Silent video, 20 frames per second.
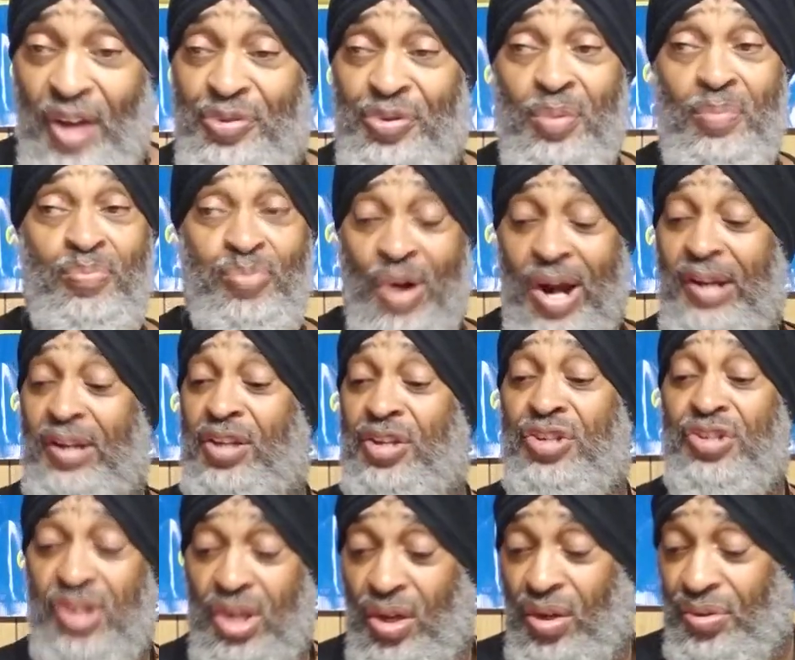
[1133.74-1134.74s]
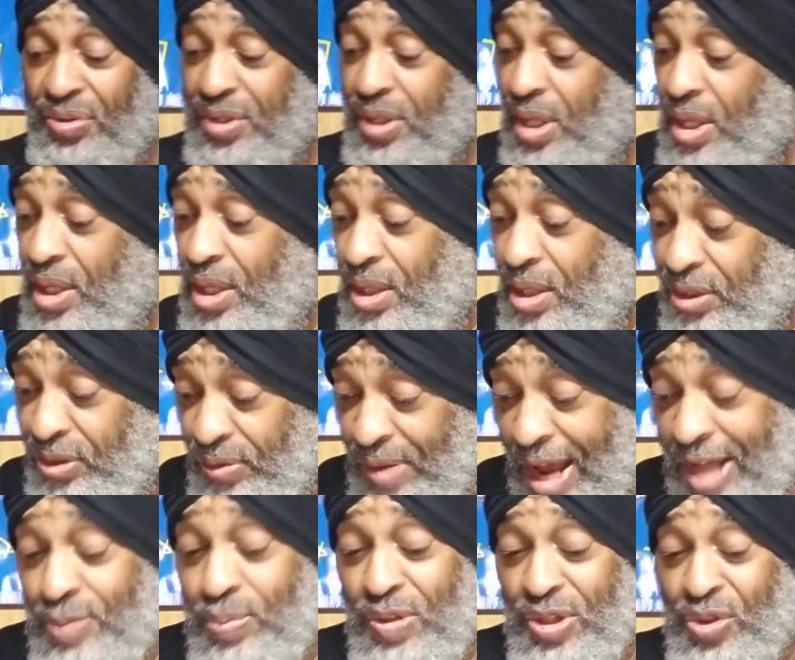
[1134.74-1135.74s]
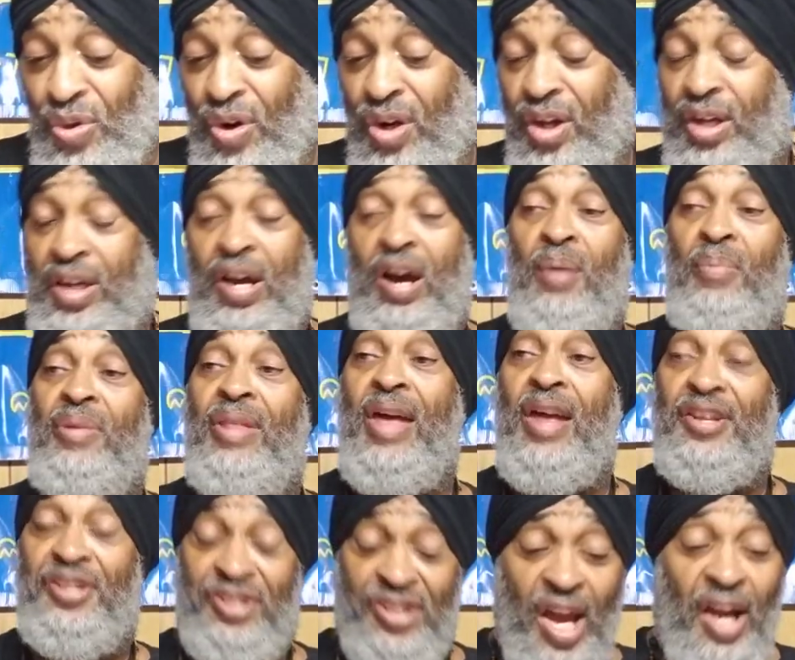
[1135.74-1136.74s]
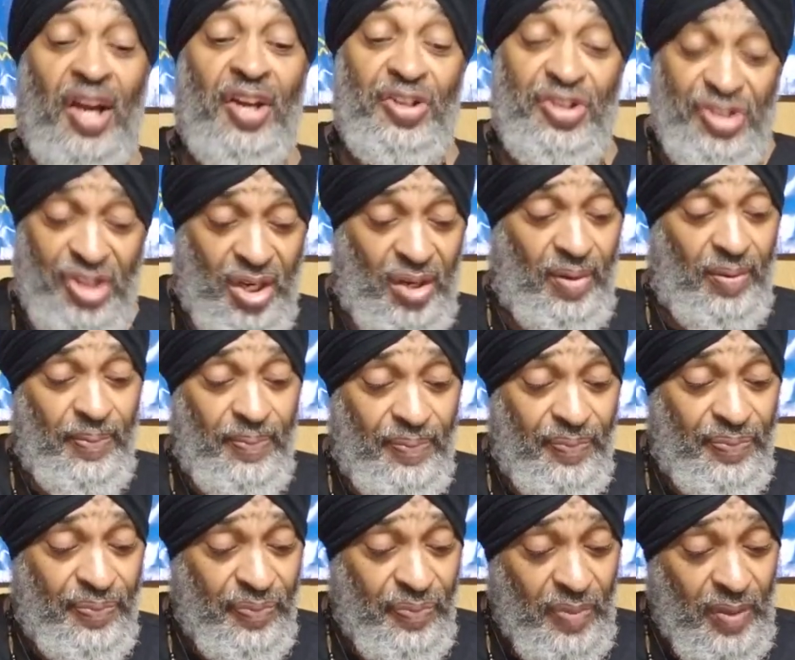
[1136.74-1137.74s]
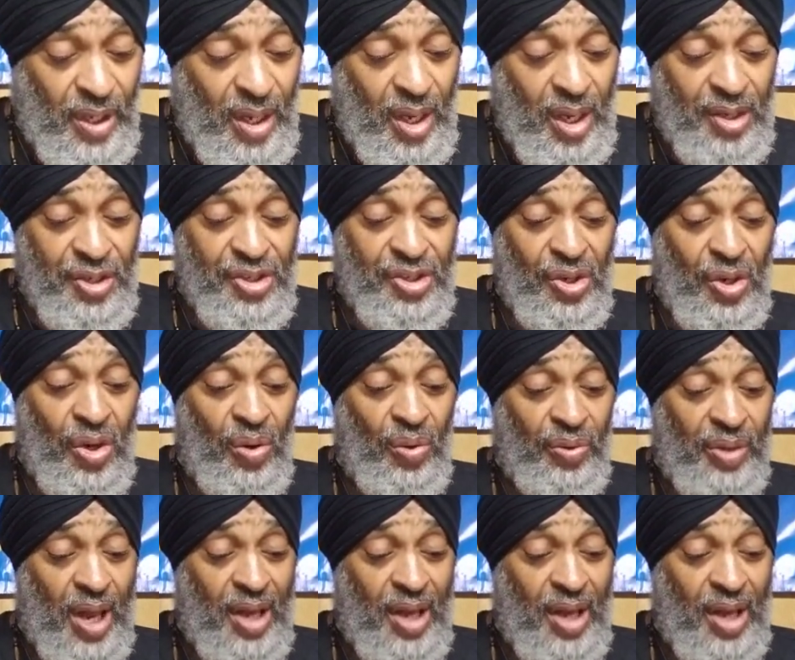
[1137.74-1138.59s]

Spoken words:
to break the seals. So that's what's going to come in that second seal. And so